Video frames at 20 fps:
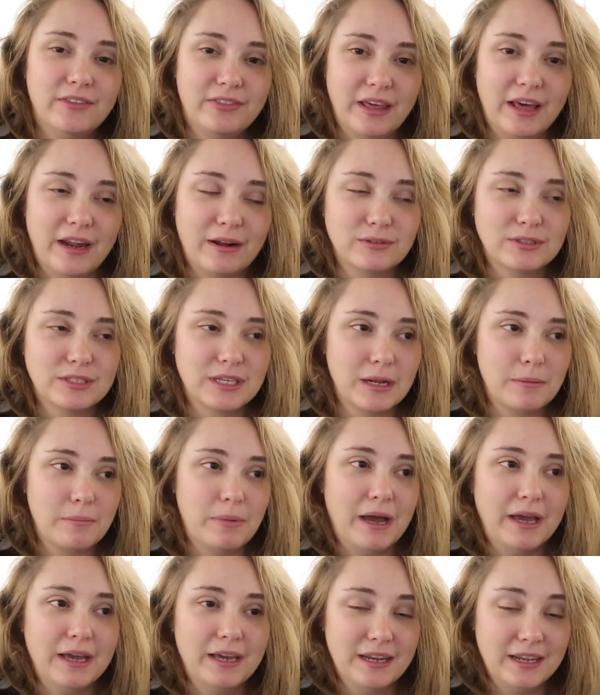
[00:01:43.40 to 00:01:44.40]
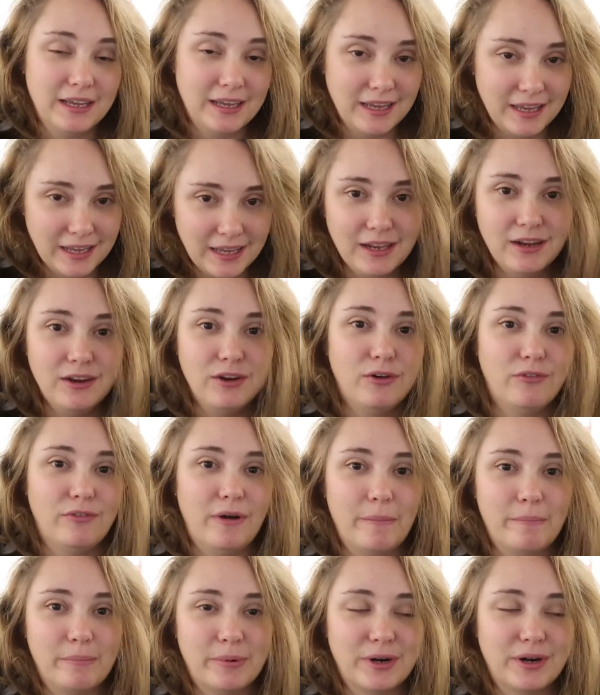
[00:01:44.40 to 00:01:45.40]
that I was gonna buy it in
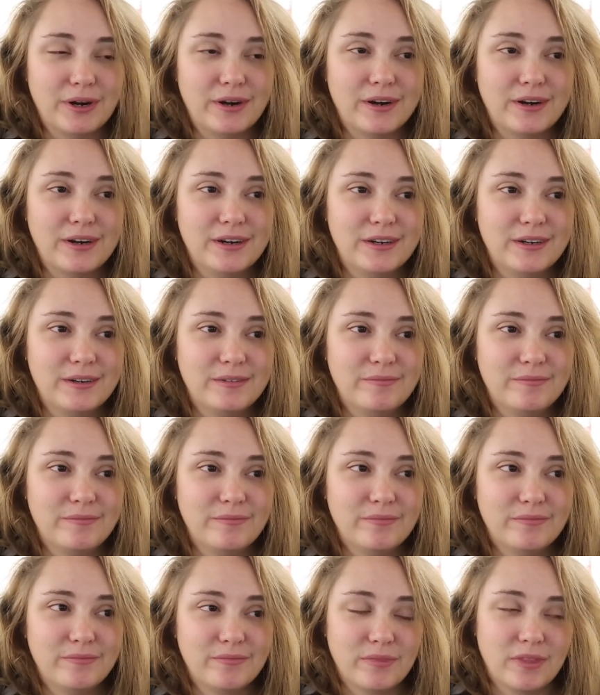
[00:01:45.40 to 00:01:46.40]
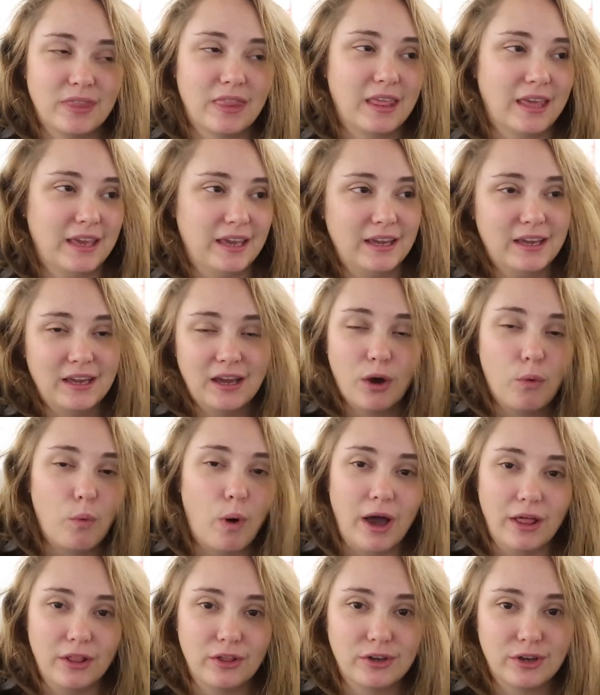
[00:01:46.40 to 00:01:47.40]
November, like a
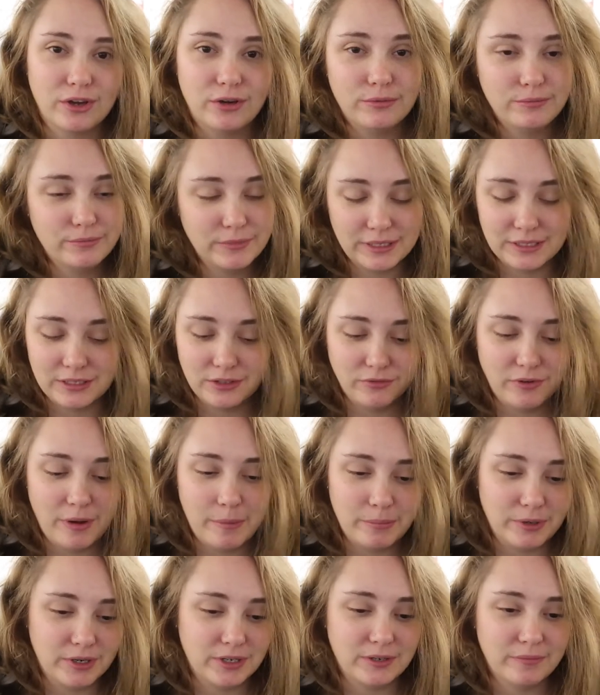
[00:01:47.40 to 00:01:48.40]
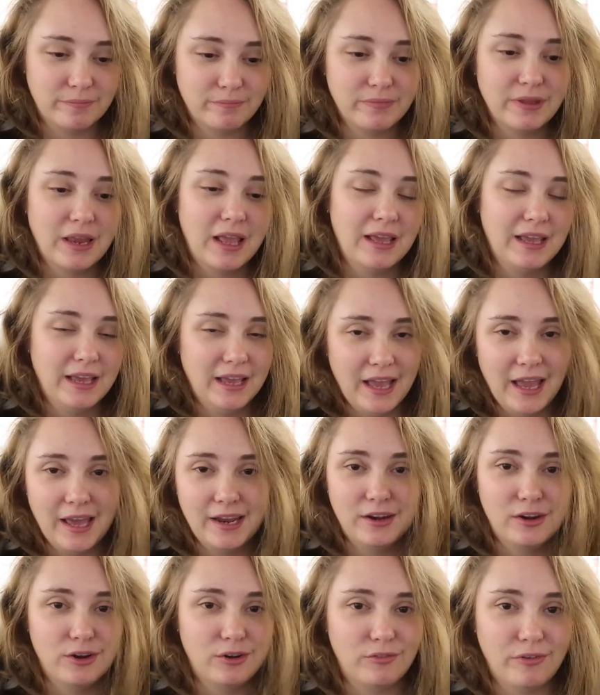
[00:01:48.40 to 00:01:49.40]
while ago, like November,
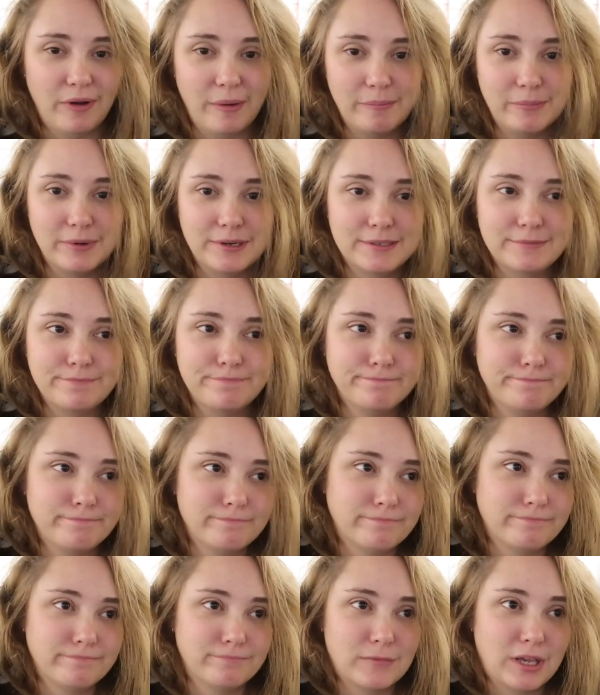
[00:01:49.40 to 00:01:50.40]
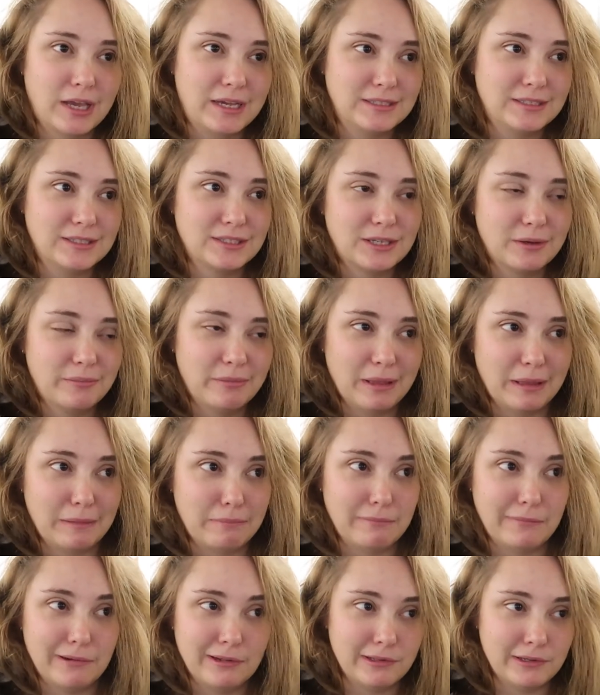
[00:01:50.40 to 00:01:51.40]
and in November, I guess it's gonna be
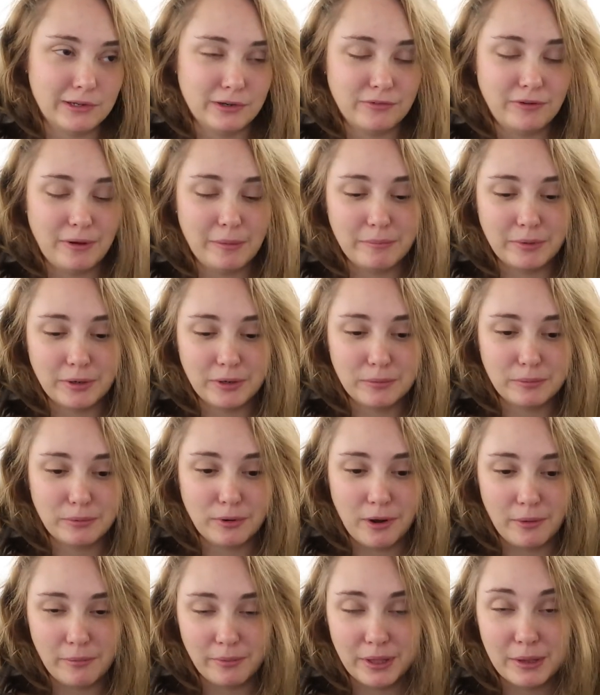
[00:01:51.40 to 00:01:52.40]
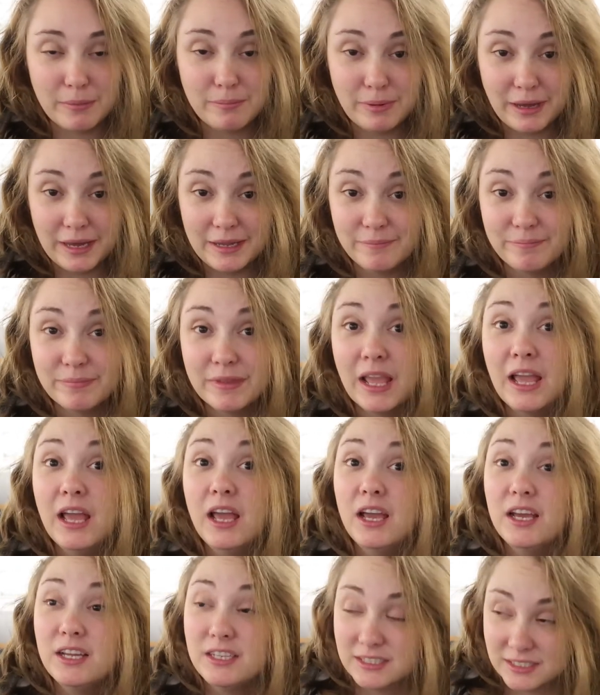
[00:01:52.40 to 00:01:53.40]
like middle of November probably, but
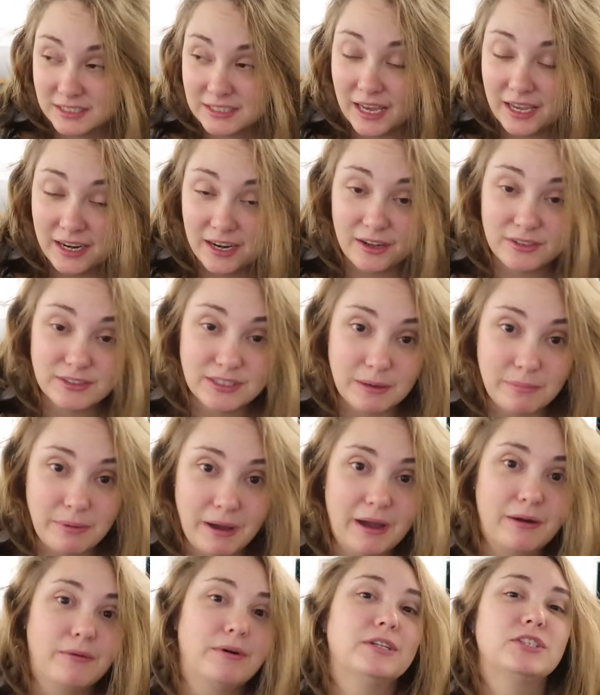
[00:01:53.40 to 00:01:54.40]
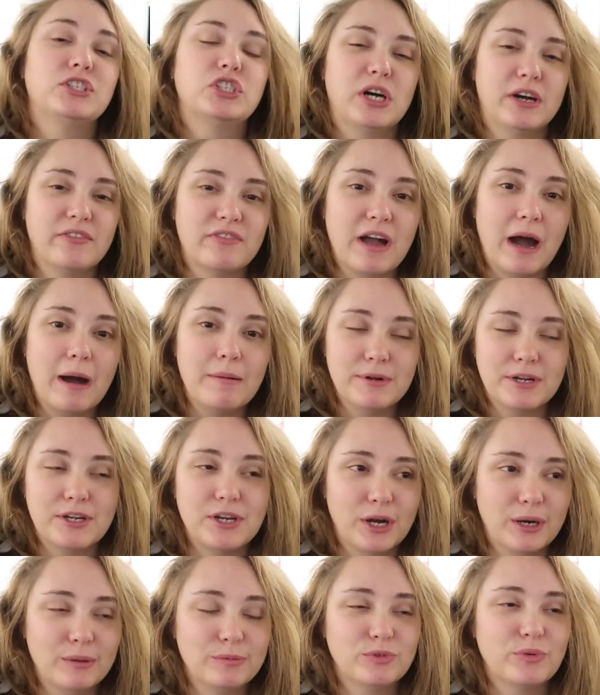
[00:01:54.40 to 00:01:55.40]
decided I was gonna buy one, so I've come to
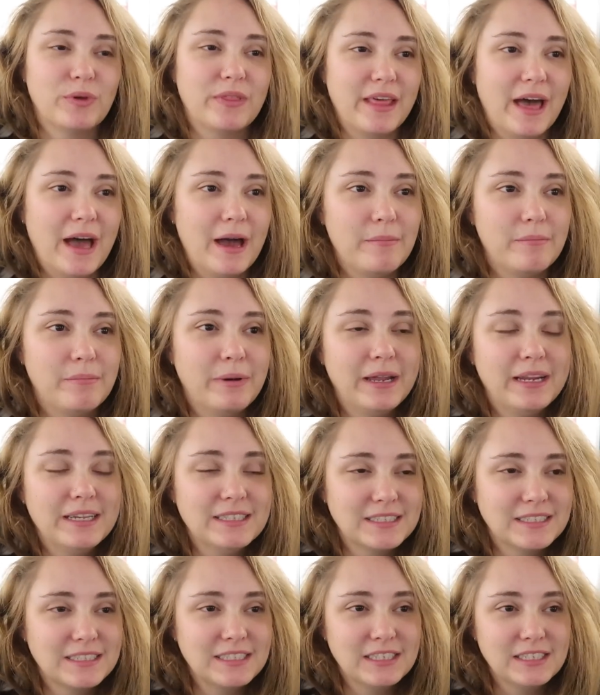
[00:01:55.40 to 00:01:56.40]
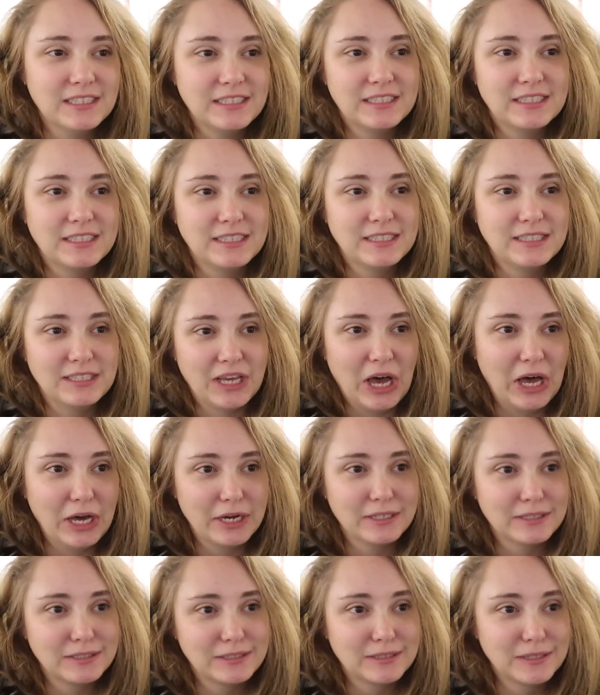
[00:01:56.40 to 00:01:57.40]
terms with that, but it still
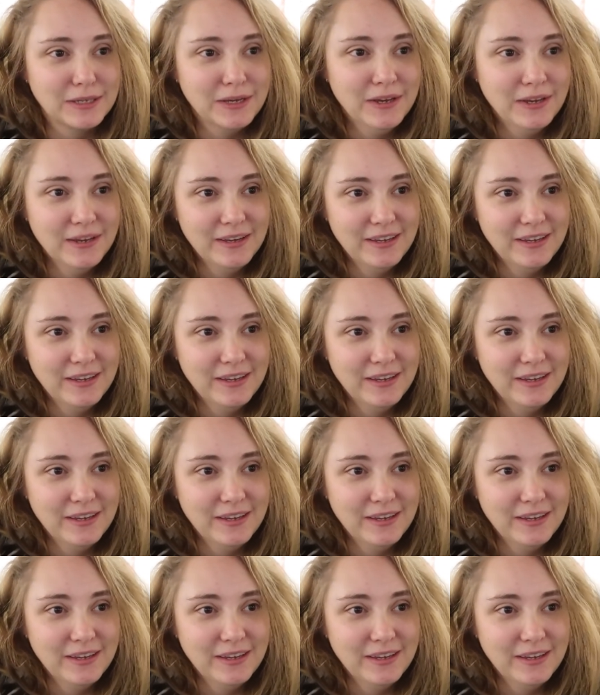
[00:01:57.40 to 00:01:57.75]
sucks.